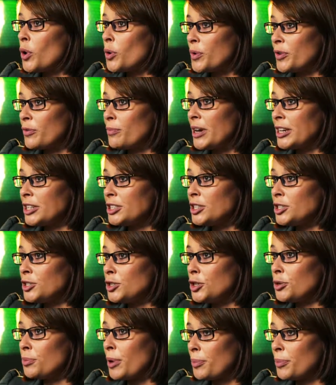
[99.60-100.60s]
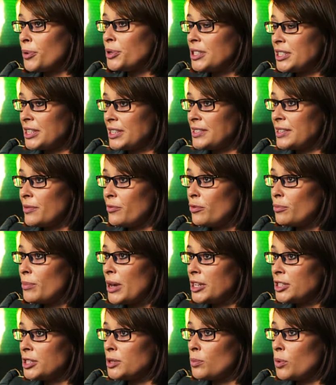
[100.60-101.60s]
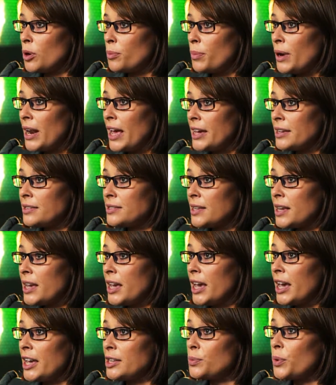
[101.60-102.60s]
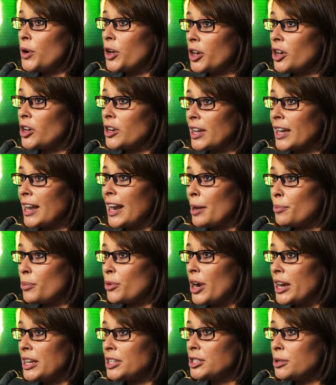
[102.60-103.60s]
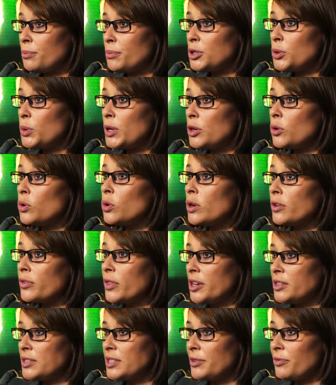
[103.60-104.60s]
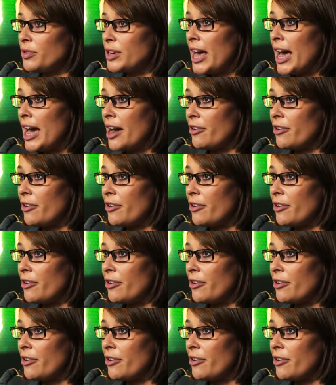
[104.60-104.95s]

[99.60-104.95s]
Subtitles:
What we've managed to do by putting this information in one place is work on a collaboration between all of those different